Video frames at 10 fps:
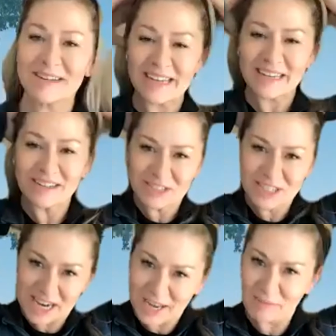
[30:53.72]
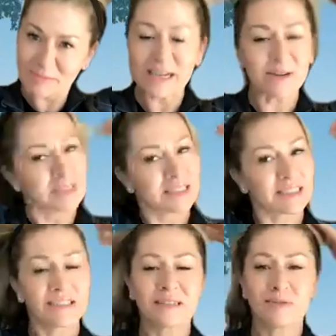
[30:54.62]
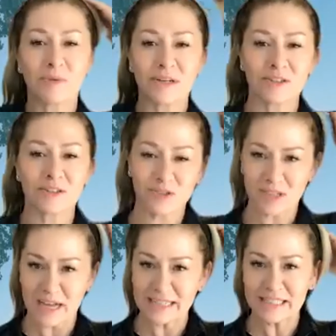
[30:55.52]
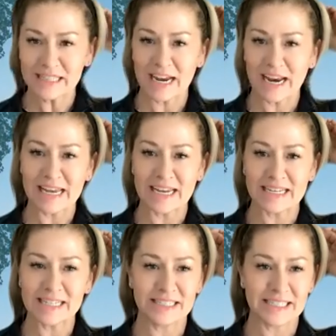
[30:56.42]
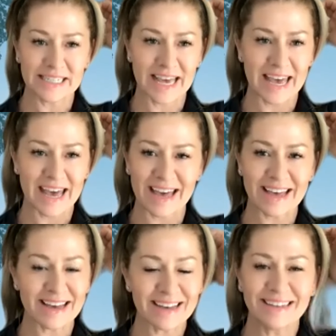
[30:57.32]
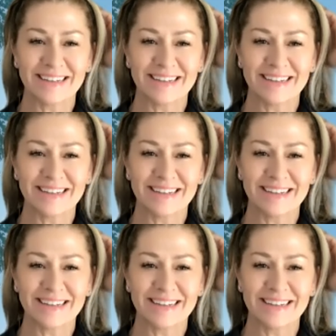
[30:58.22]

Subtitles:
Thank you, James. That was a wonderful class that I needed today.